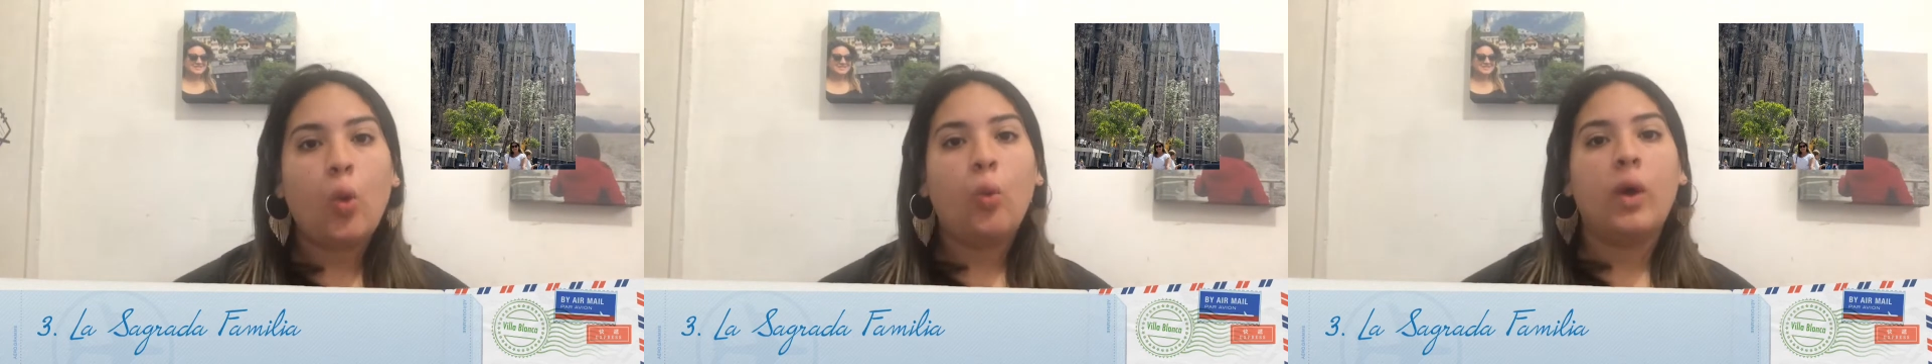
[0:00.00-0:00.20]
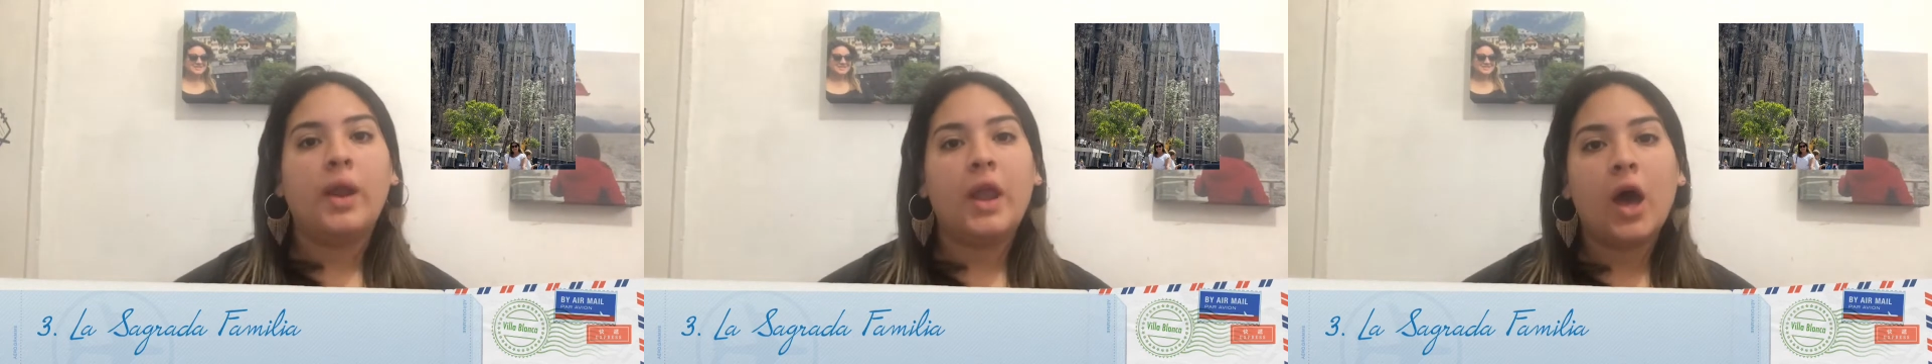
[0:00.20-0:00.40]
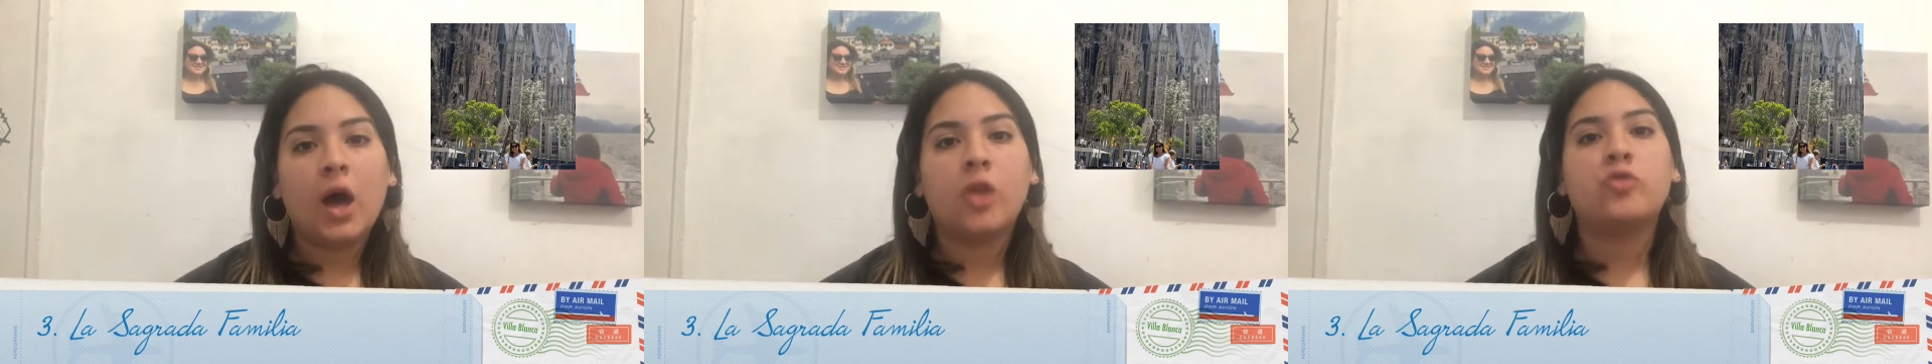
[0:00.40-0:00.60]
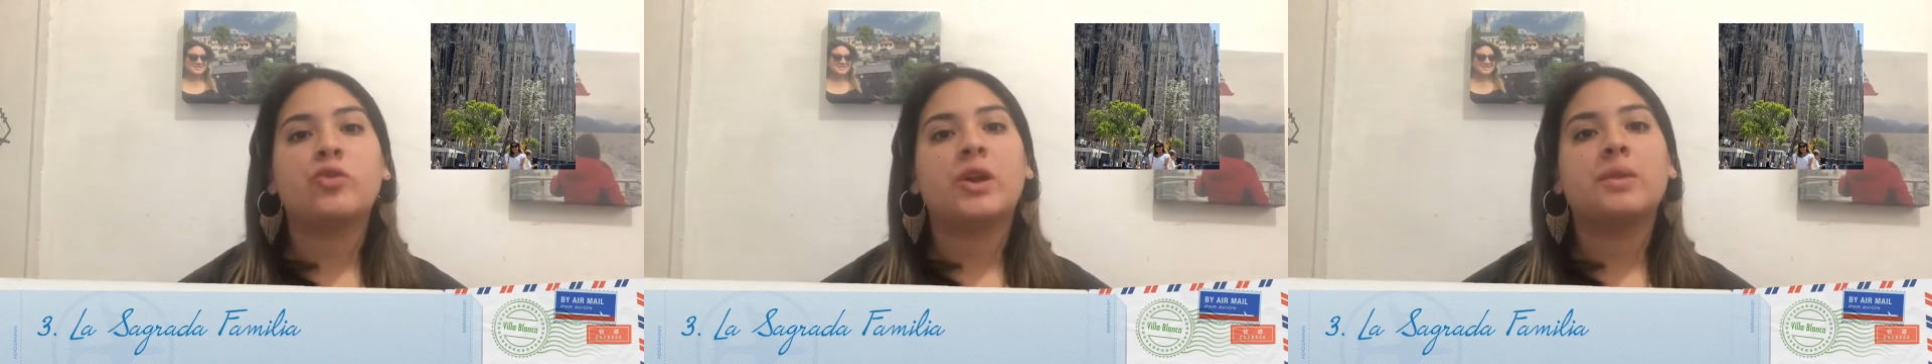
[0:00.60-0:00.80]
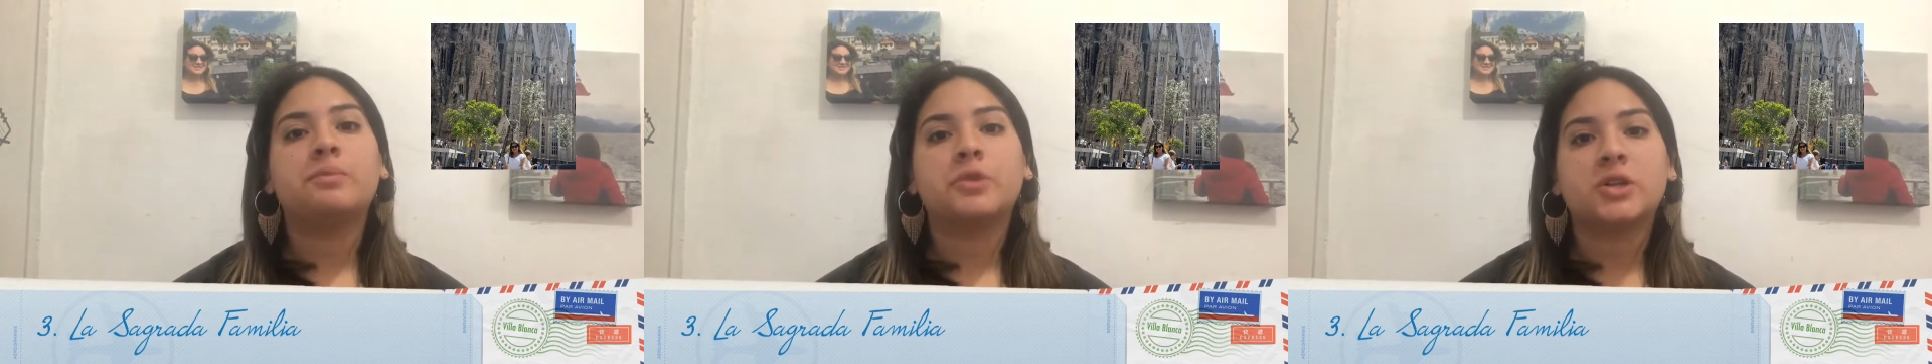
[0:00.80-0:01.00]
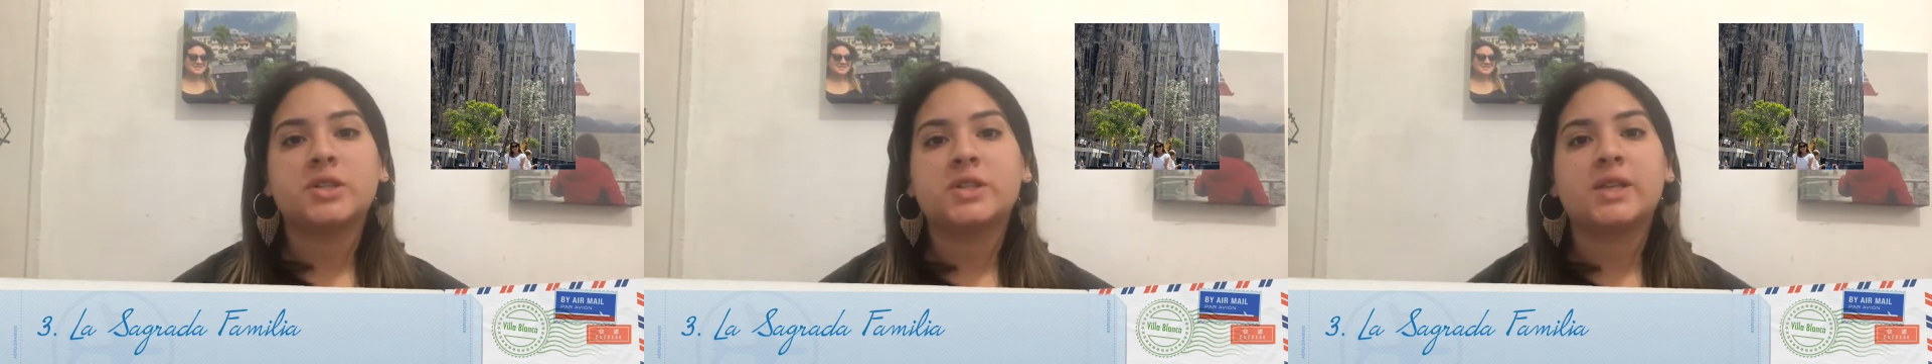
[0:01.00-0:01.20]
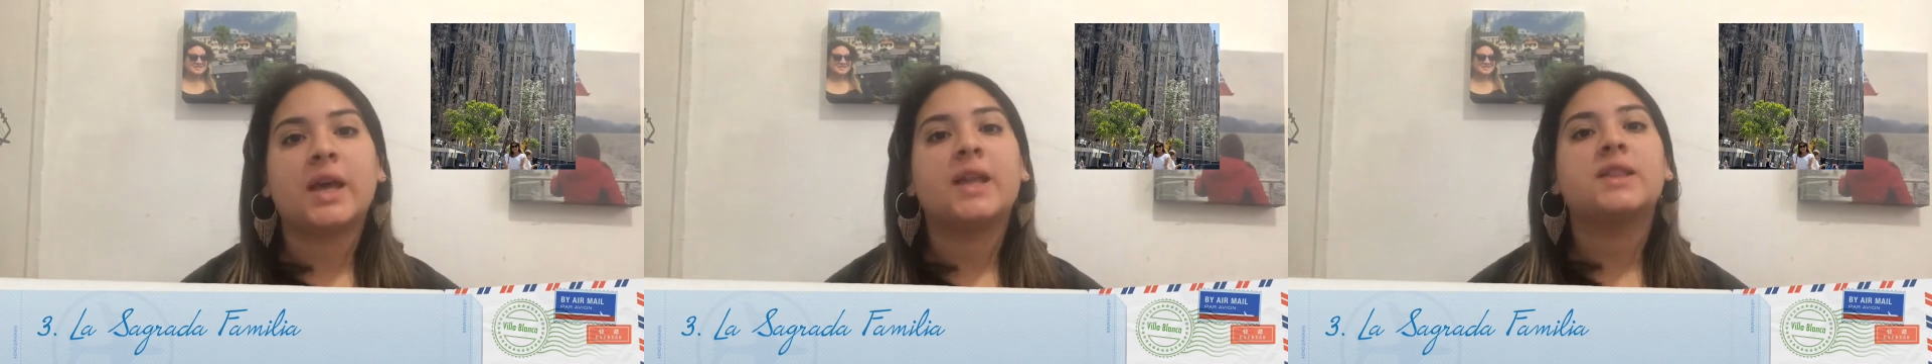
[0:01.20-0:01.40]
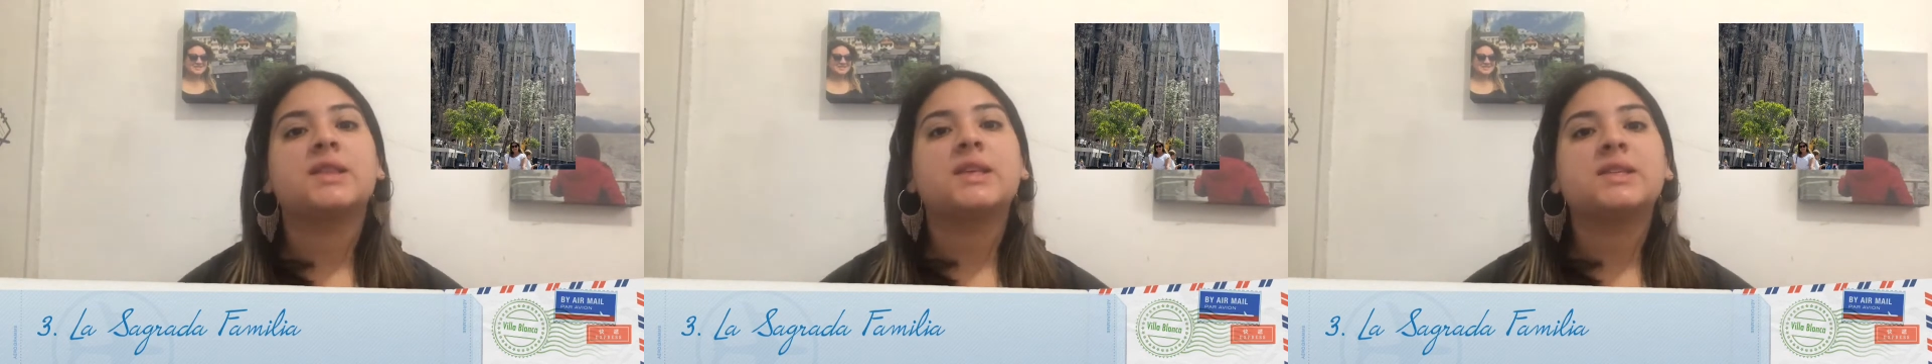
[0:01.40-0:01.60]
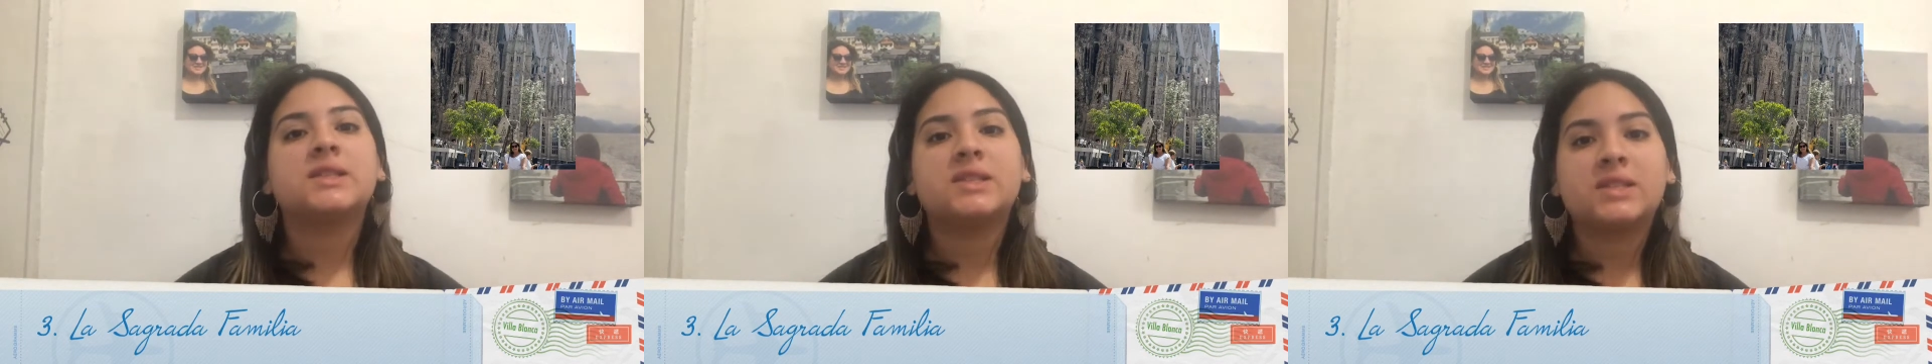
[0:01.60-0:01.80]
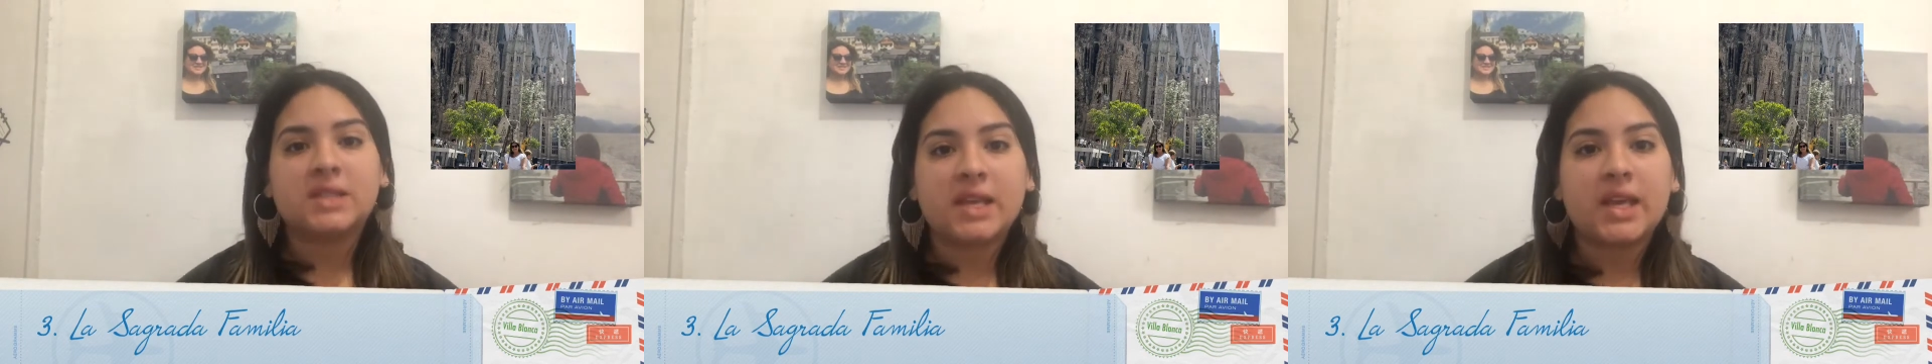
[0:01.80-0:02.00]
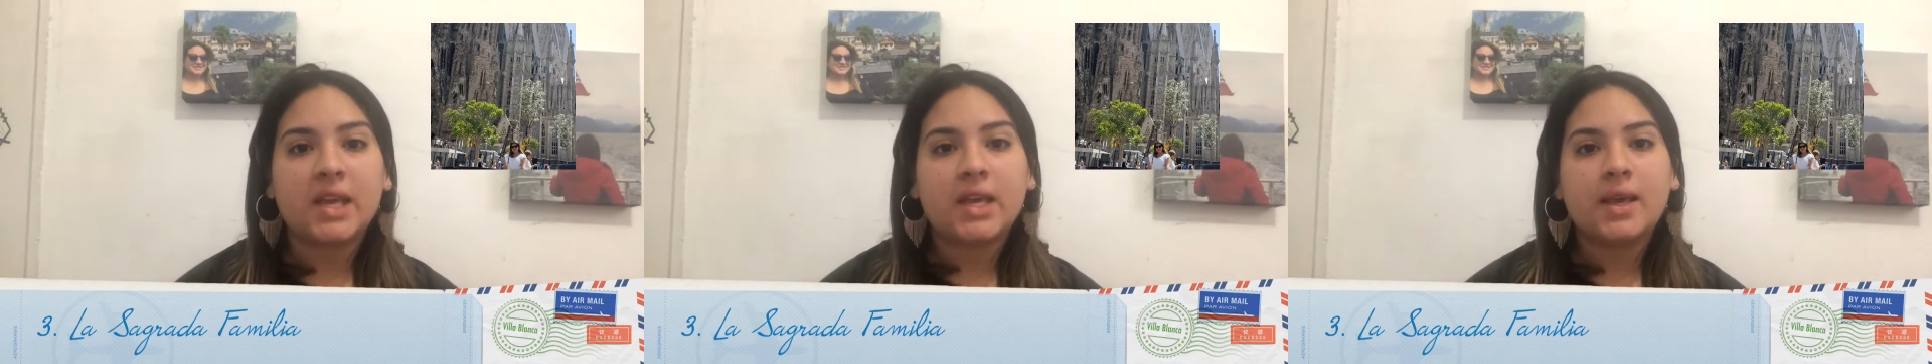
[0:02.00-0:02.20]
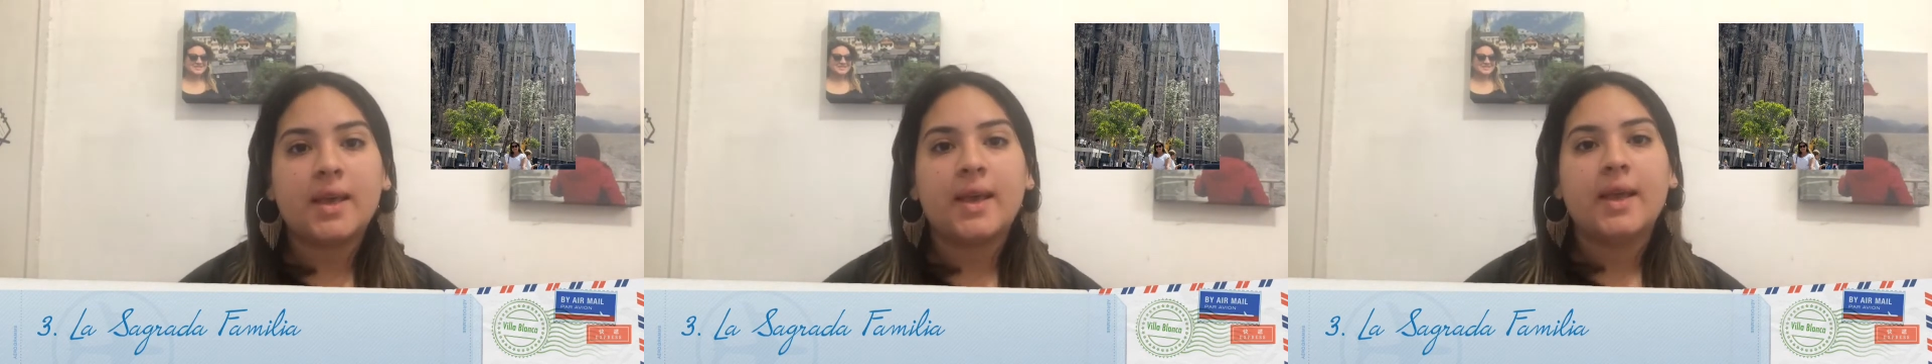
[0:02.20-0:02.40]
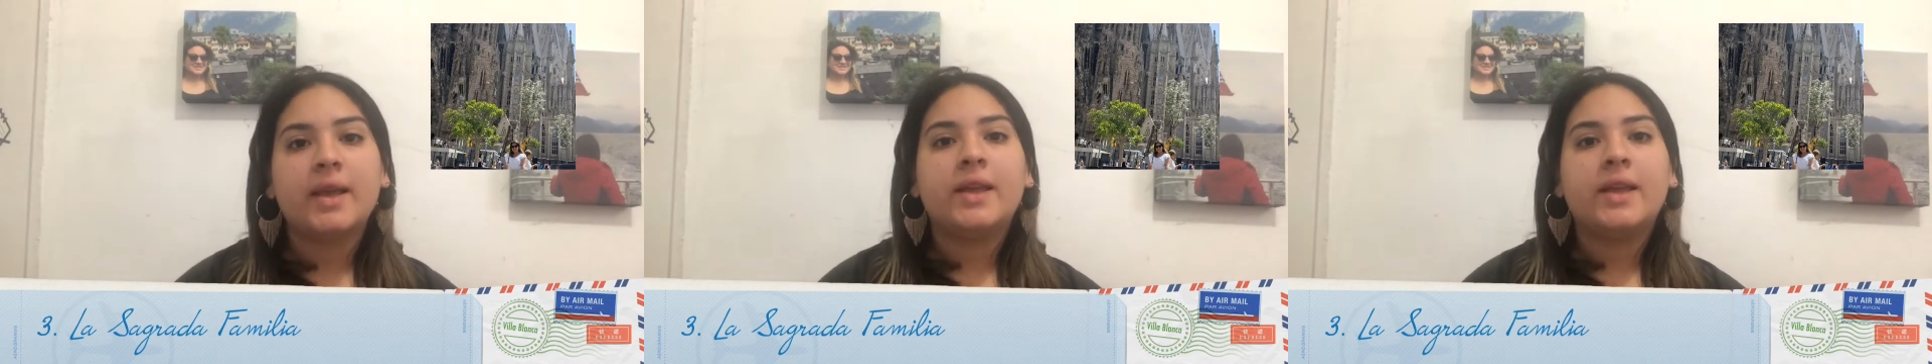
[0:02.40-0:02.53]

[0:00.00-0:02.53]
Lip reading: 100% see